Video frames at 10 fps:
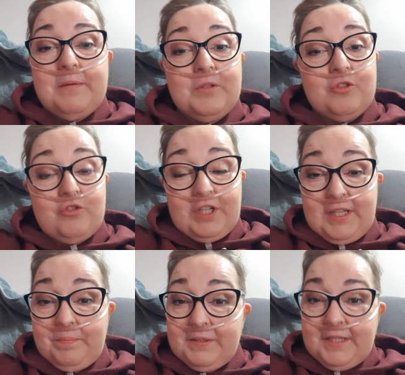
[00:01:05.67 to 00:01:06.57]
was
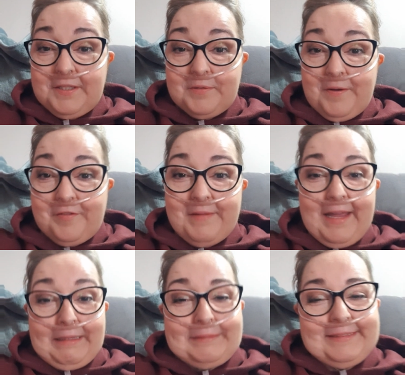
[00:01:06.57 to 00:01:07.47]
really pleased with me.
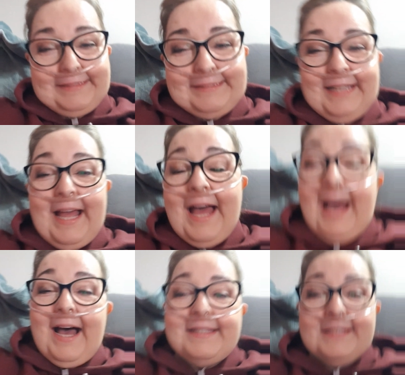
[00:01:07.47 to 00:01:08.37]

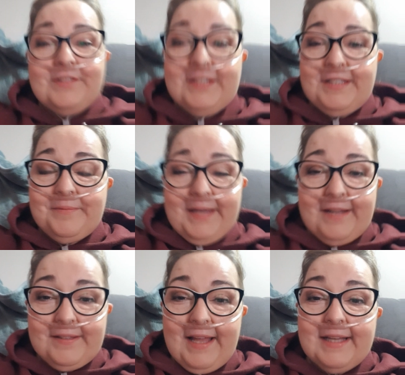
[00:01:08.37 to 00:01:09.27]
I did really
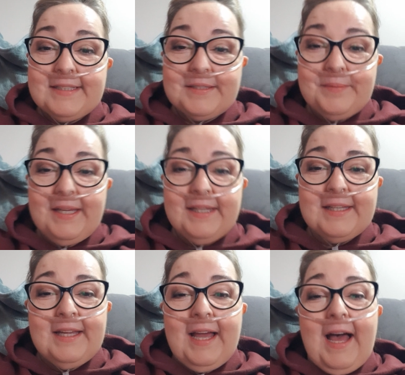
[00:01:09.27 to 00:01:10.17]
well last week,
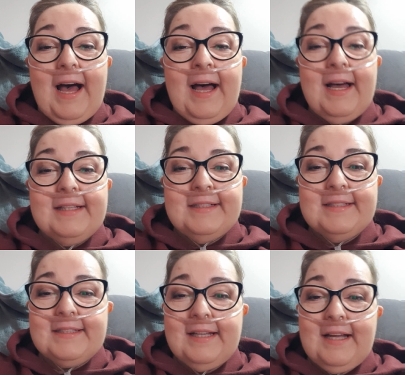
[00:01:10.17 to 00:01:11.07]

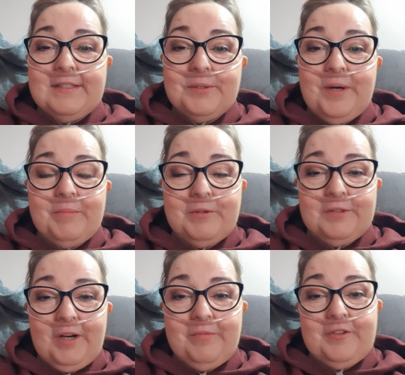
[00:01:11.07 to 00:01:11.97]
and so I'm going
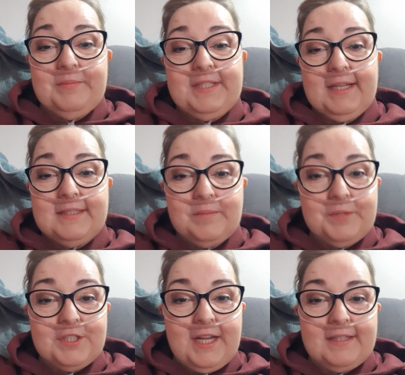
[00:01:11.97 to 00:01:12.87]
up from
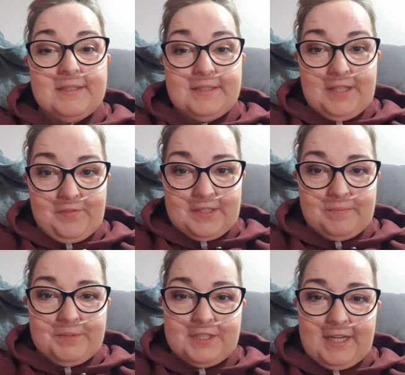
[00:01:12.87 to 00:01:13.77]
60% to
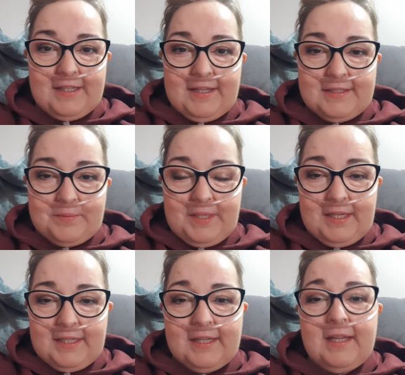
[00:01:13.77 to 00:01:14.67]
70% this
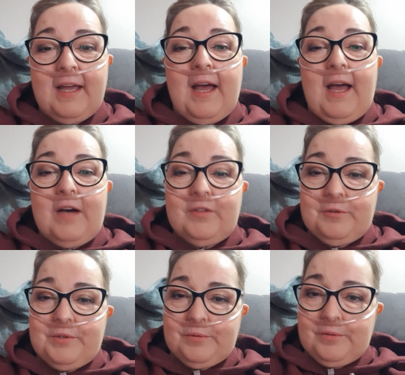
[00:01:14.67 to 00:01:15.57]
week. I'm
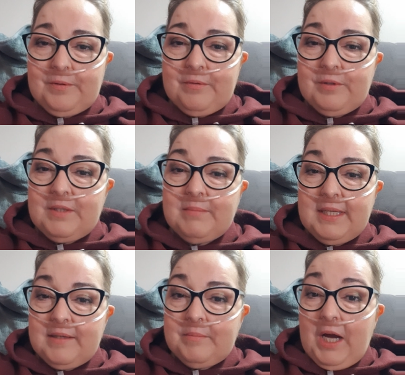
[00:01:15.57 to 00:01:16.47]
also going to
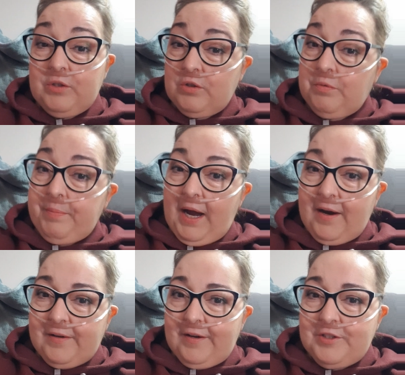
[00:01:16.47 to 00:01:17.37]
meet a new
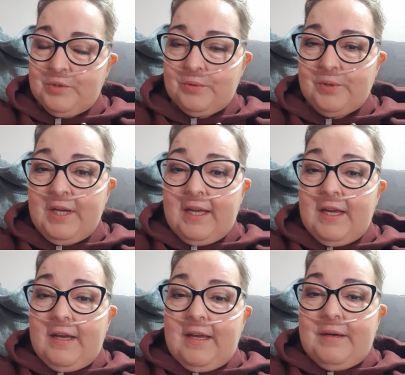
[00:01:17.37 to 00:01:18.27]
partner, so
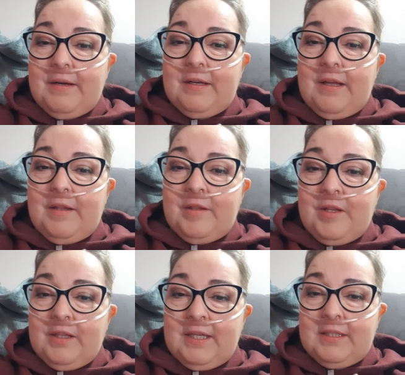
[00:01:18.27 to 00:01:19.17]

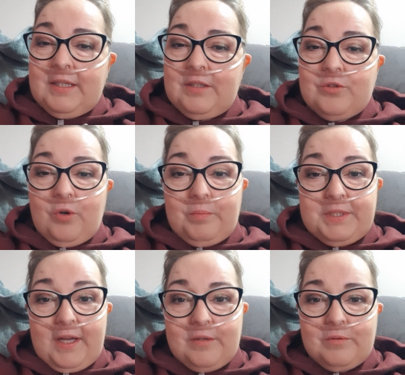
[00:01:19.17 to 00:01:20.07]
the lady
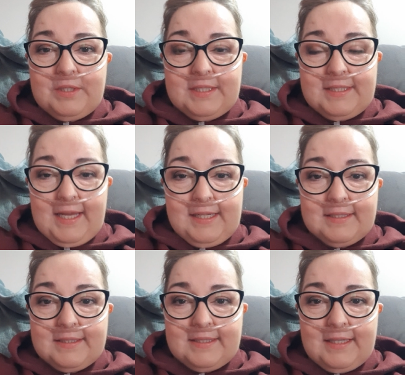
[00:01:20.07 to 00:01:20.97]
dropped out the
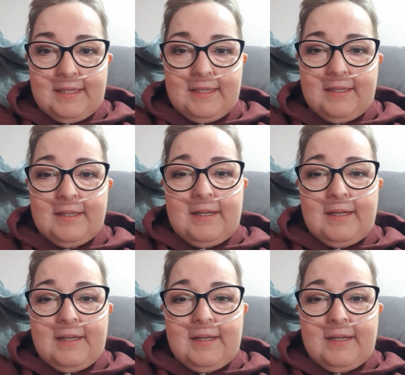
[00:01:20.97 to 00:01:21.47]
second day,